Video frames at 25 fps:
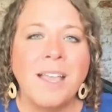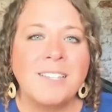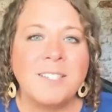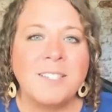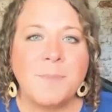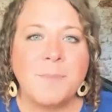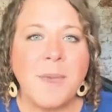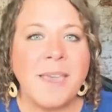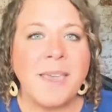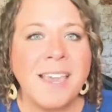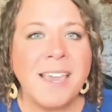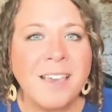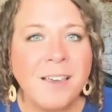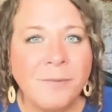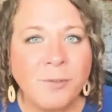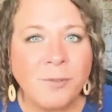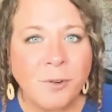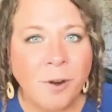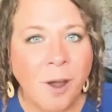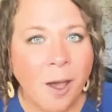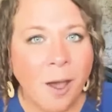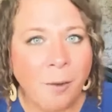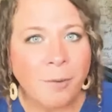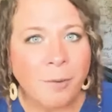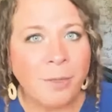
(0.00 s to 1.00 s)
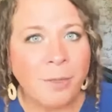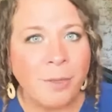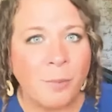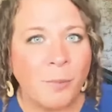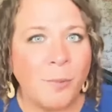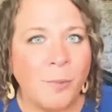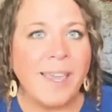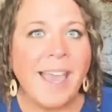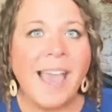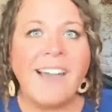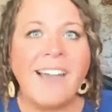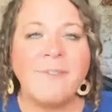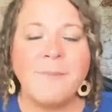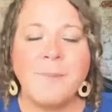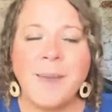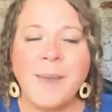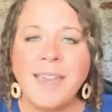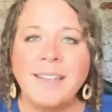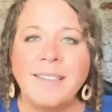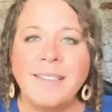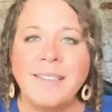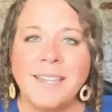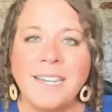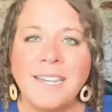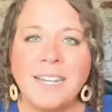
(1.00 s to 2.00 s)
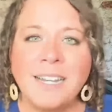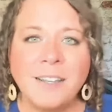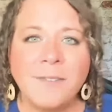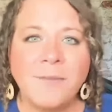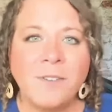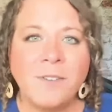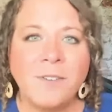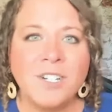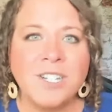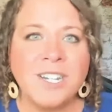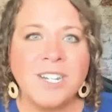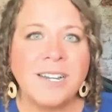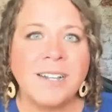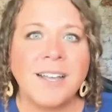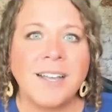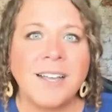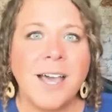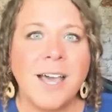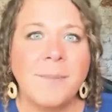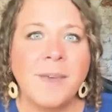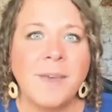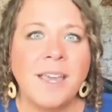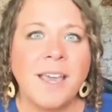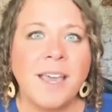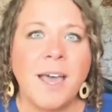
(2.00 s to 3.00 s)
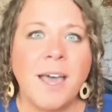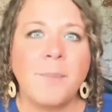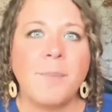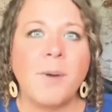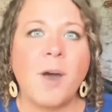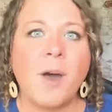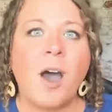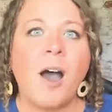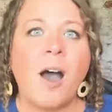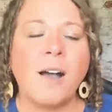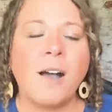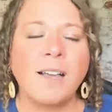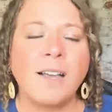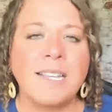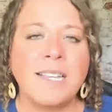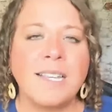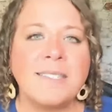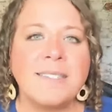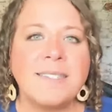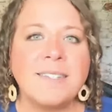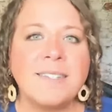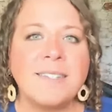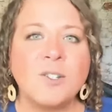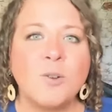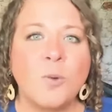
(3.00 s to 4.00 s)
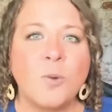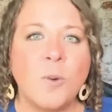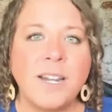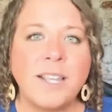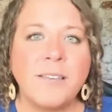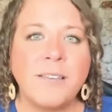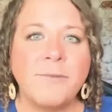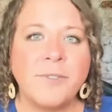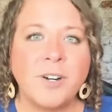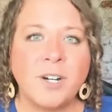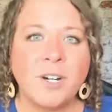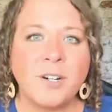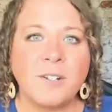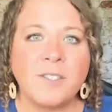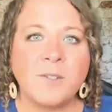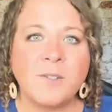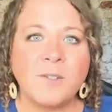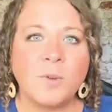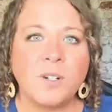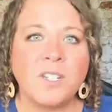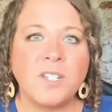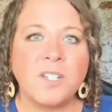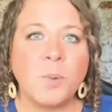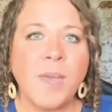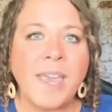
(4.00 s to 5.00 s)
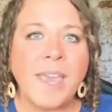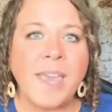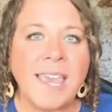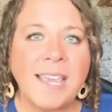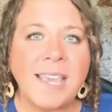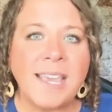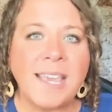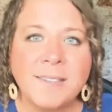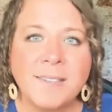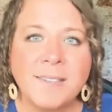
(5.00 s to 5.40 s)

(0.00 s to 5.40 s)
Speaking of growth, we have Mega Lead Conversion coming up August 21st. We're tweaking